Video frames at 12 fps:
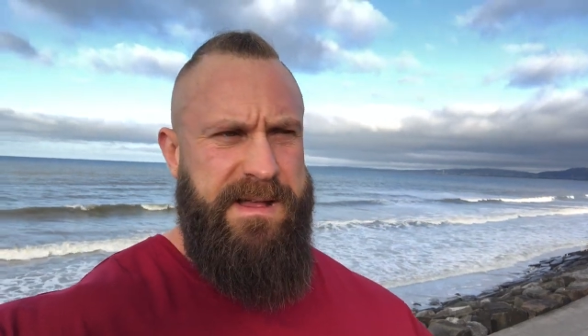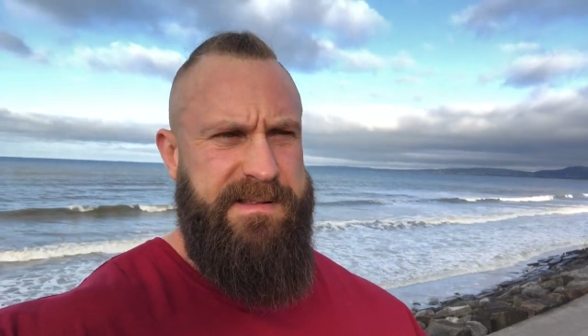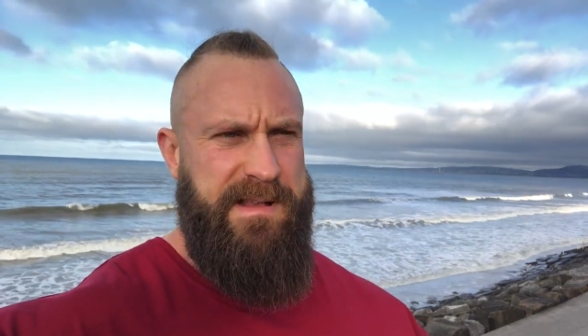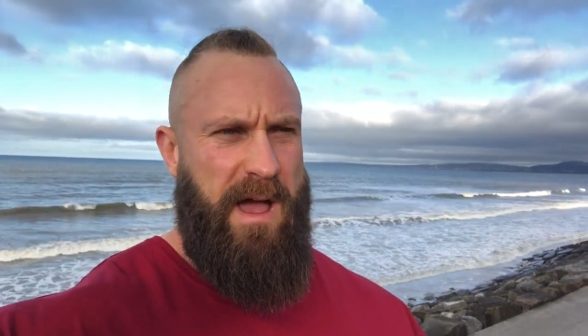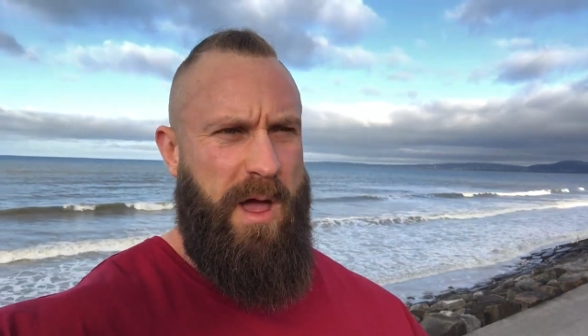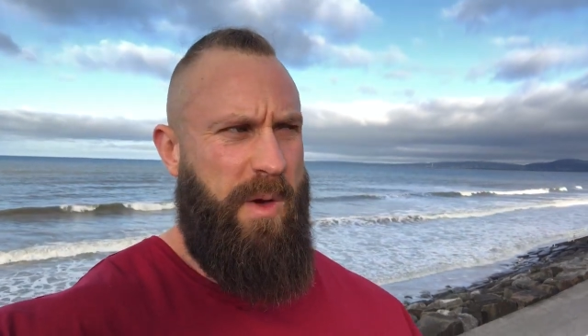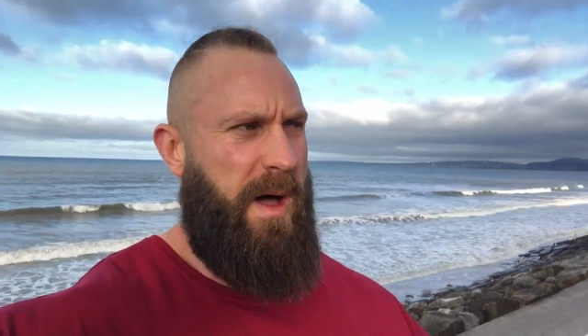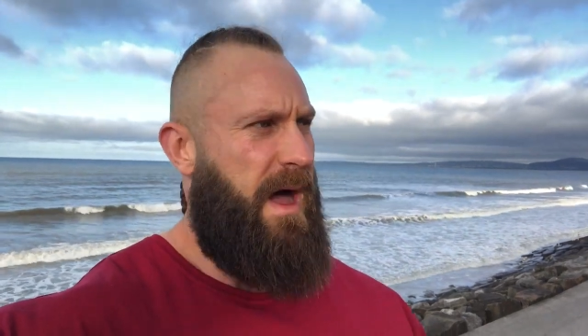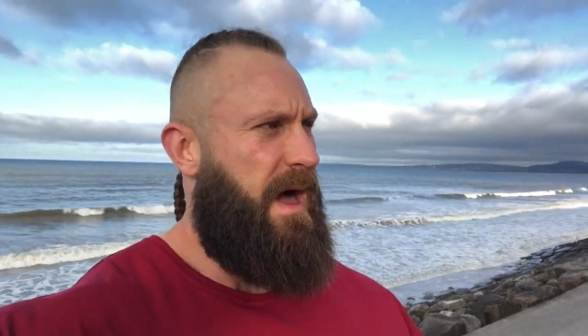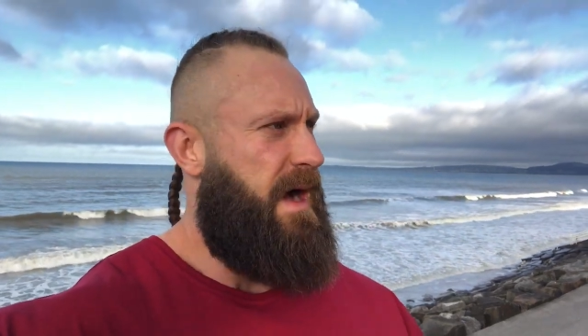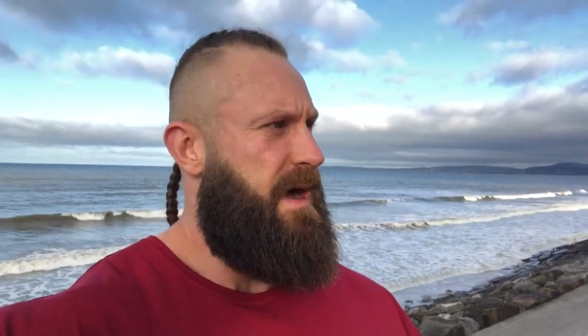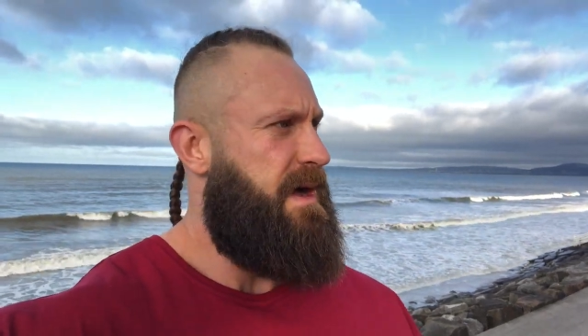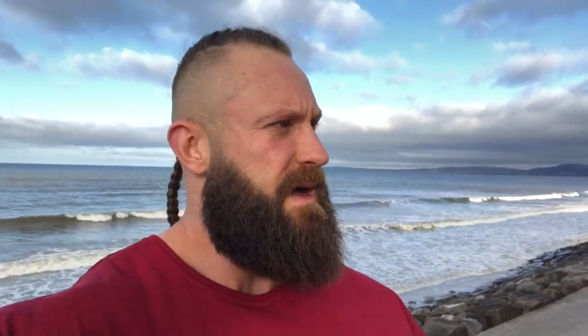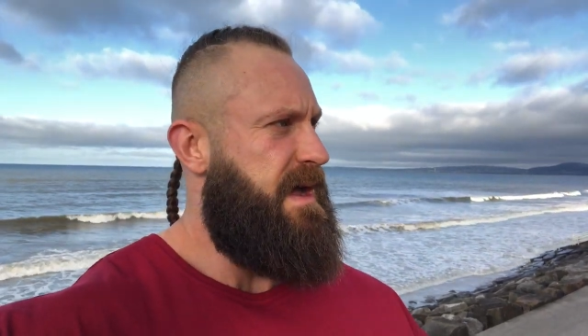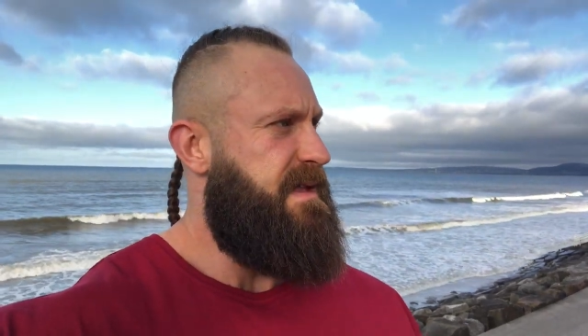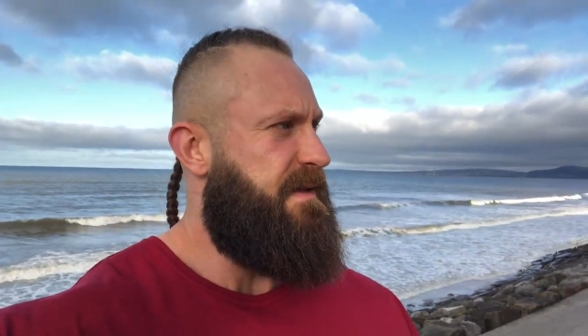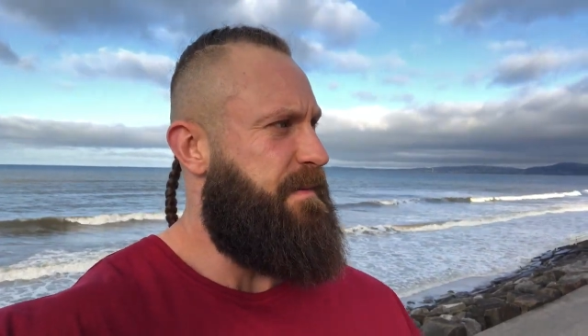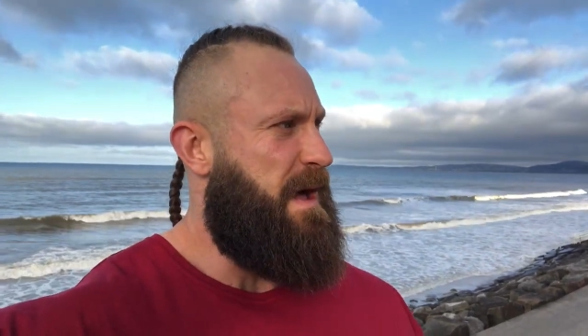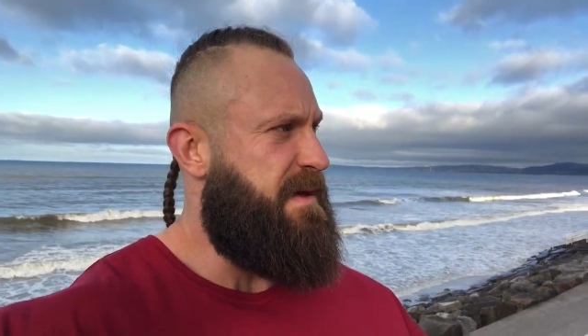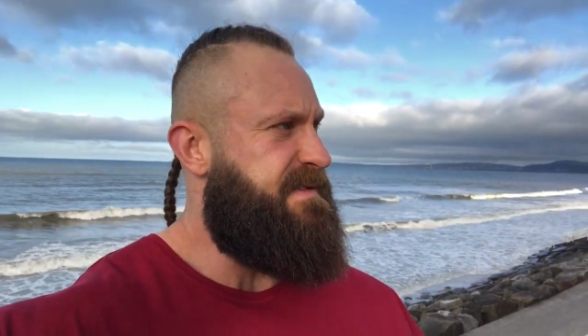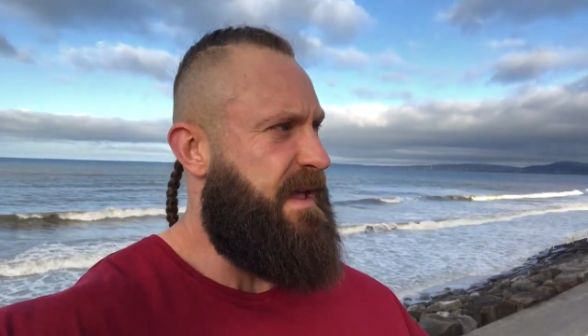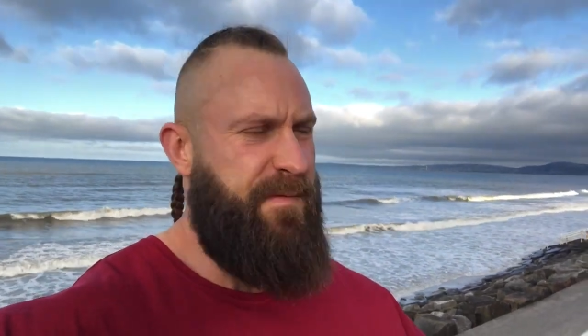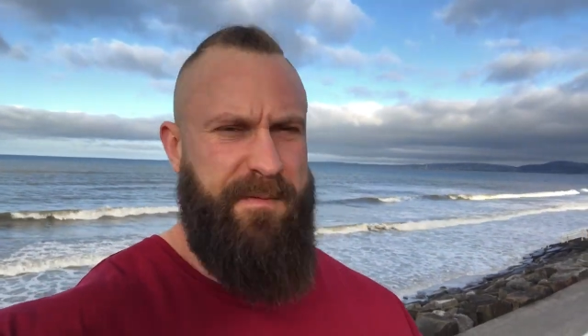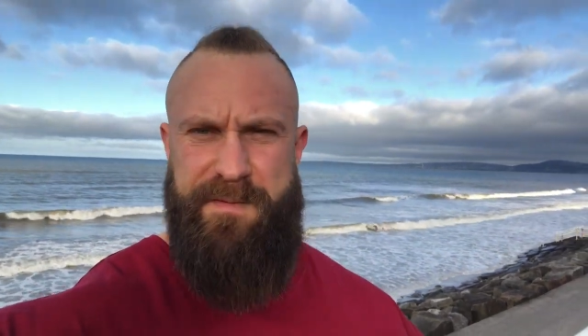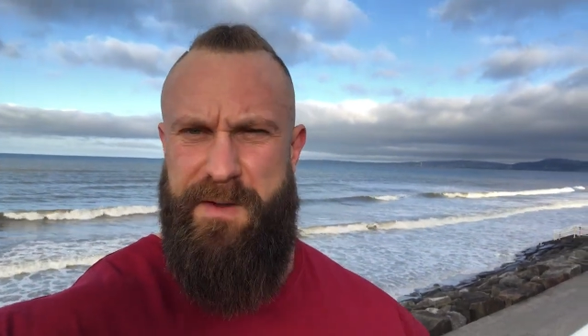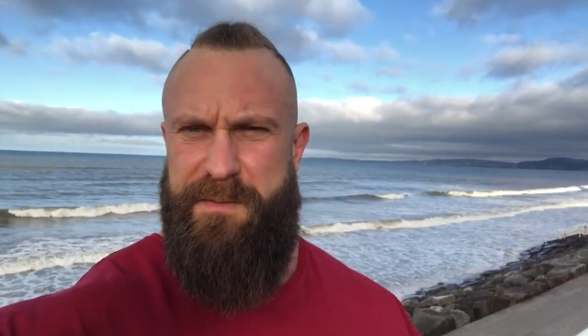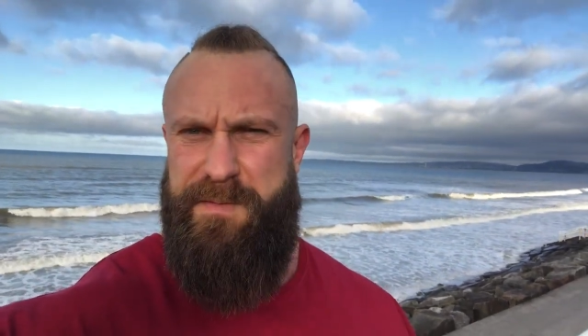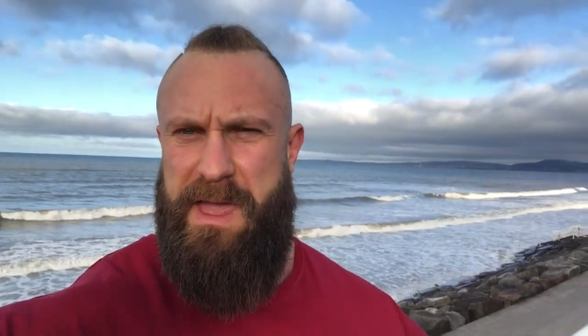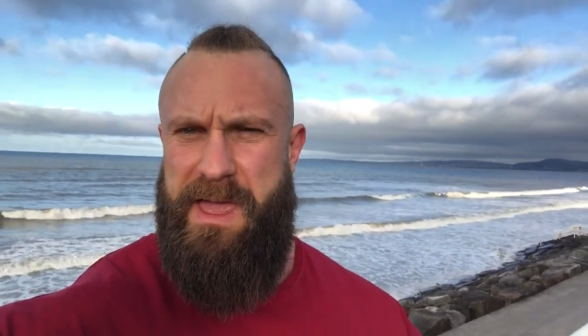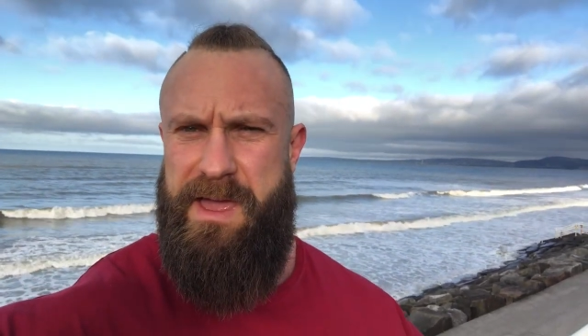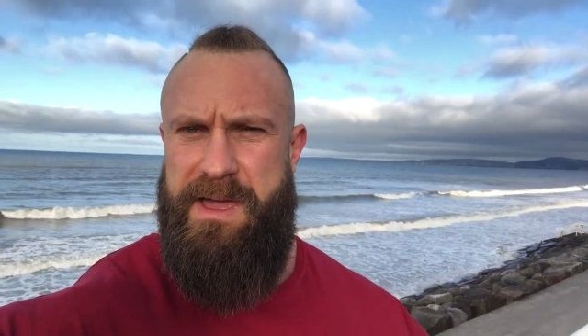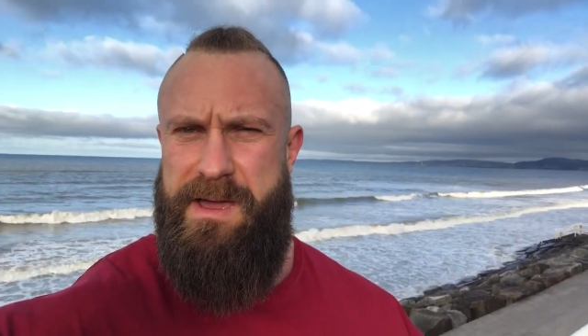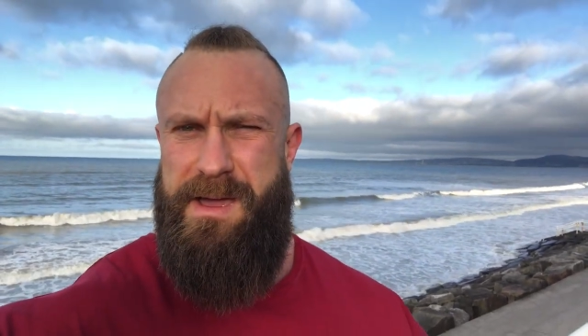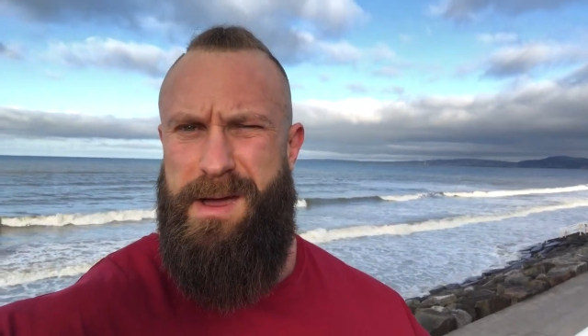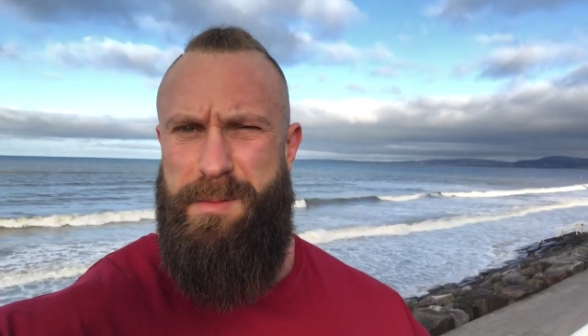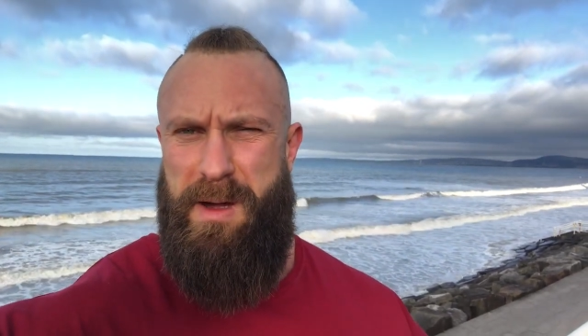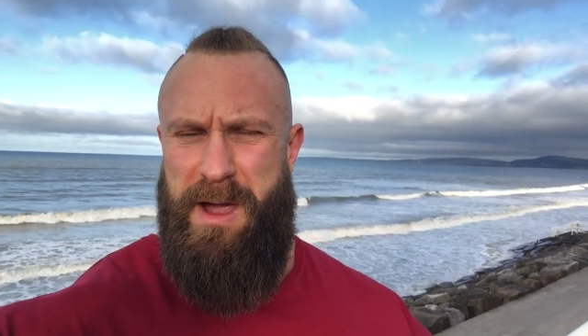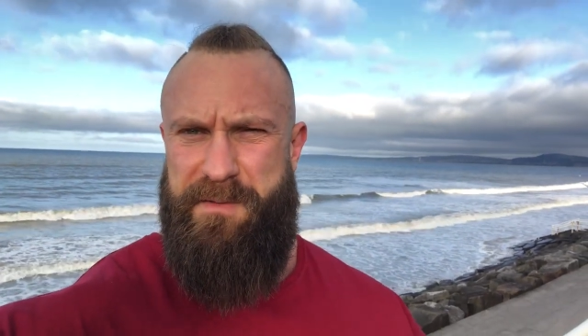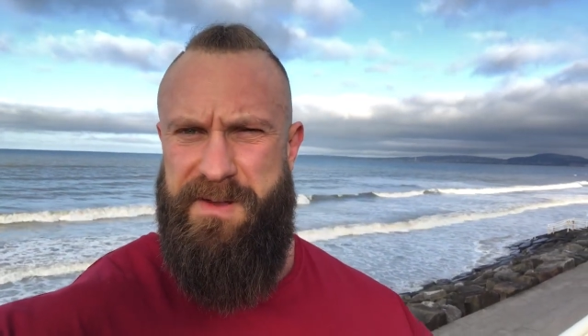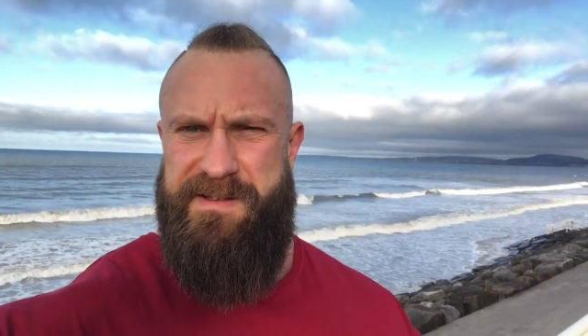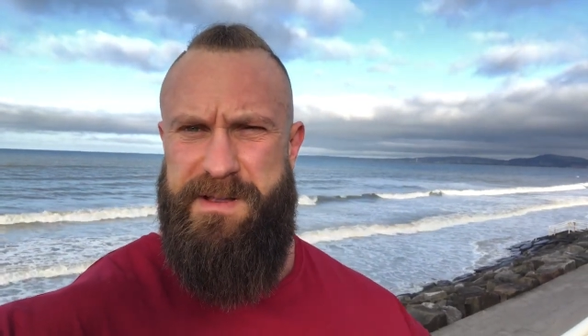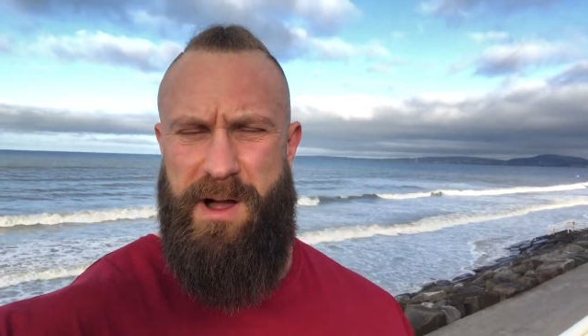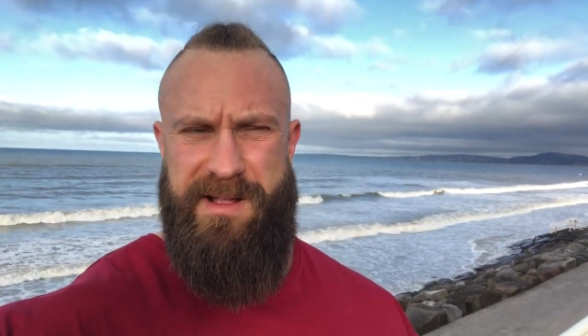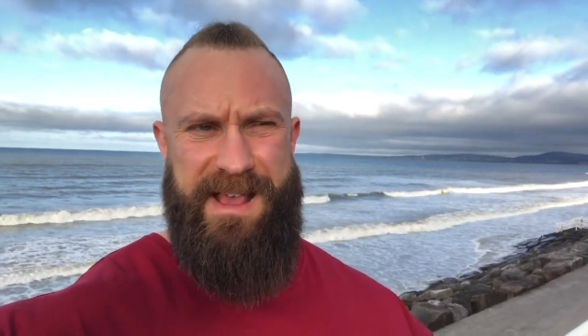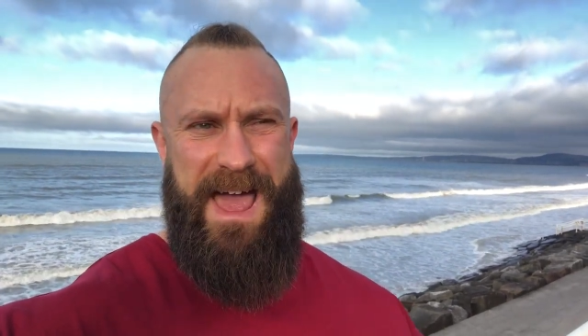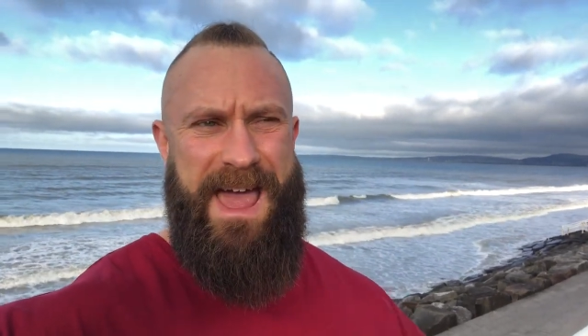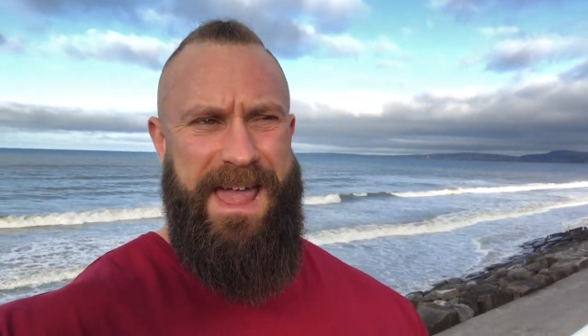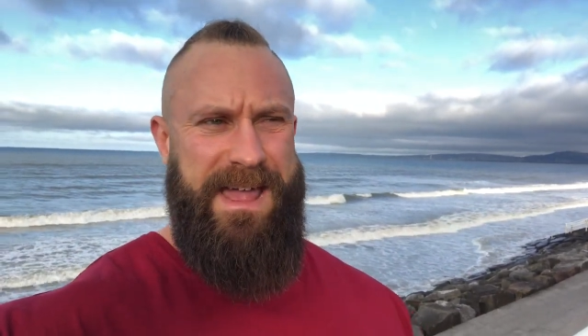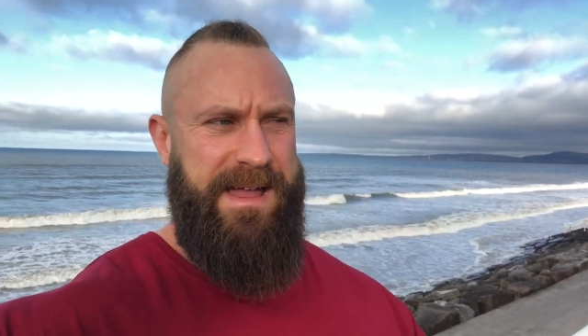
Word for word: So uh, it's about 7.50, breakfast starts at 8.